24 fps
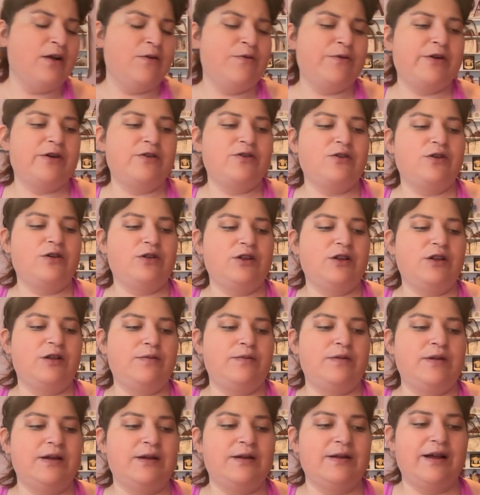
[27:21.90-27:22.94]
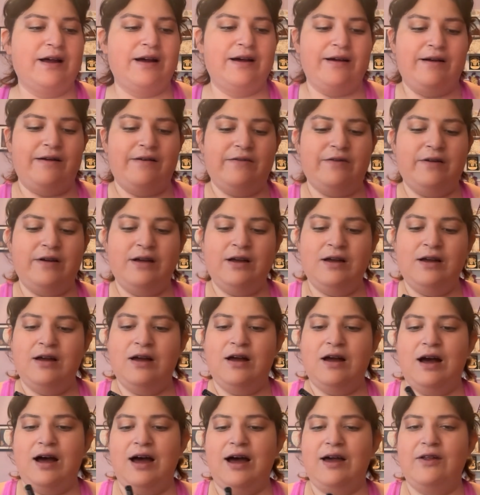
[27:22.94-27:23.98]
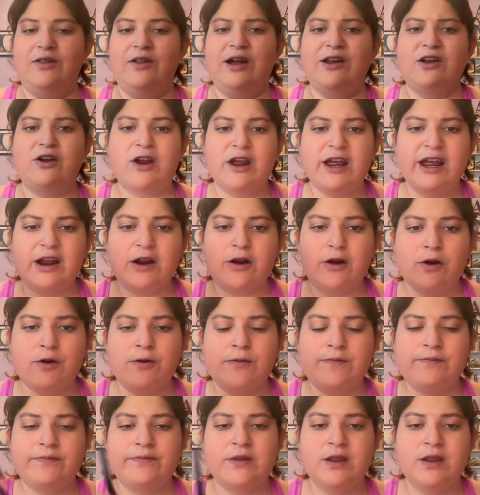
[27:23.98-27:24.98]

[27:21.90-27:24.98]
we're gonna do a little bit of eyeliner here.